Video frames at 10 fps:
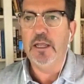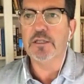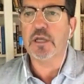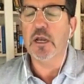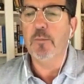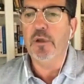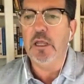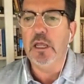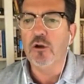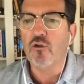is going to
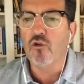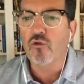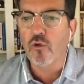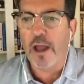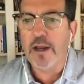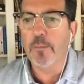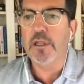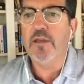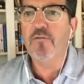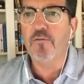be
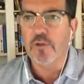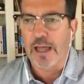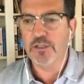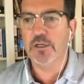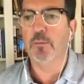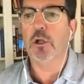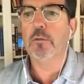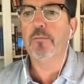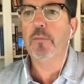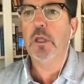incredibly flexible.
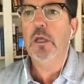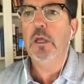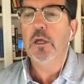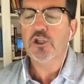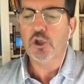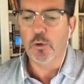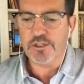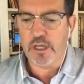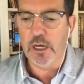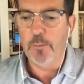So
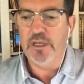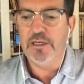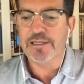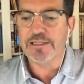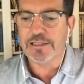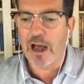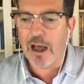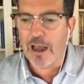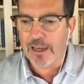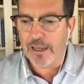it's going to be
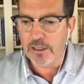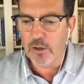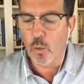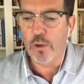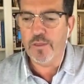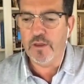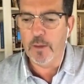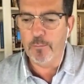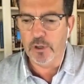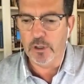designed with the
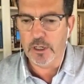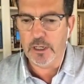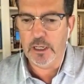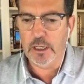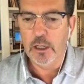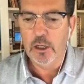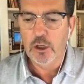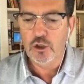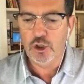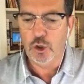ability
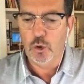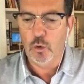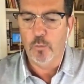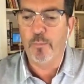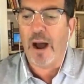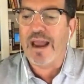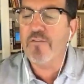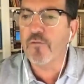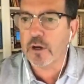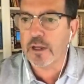to
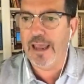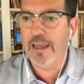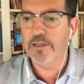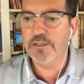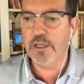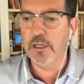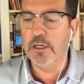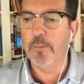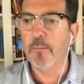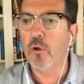bifurcate
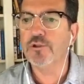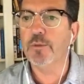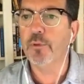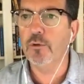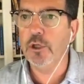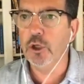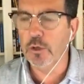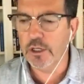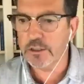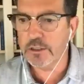into multiple
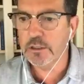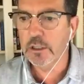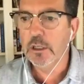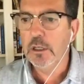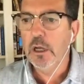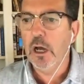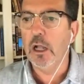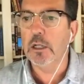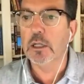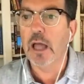units,
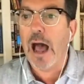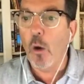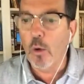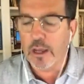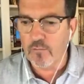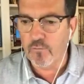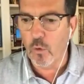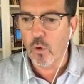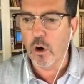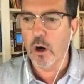allowing
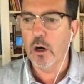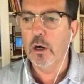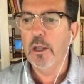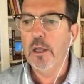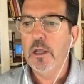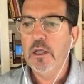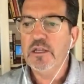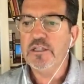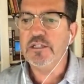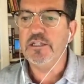for
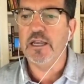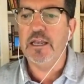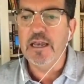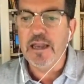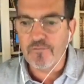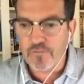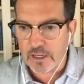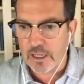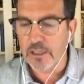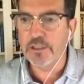
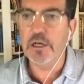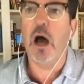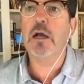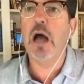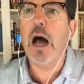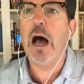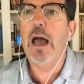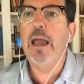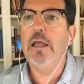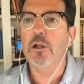significant dock
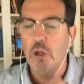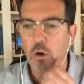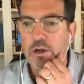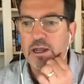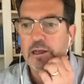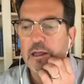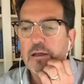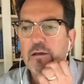high loading,